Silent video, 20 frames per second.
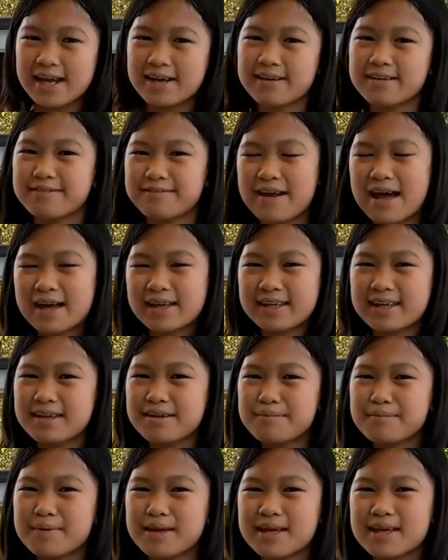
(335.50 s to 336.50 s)
air
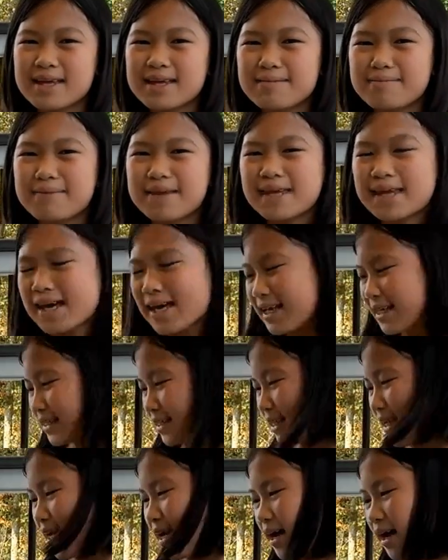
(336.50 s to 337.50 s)
vacuum because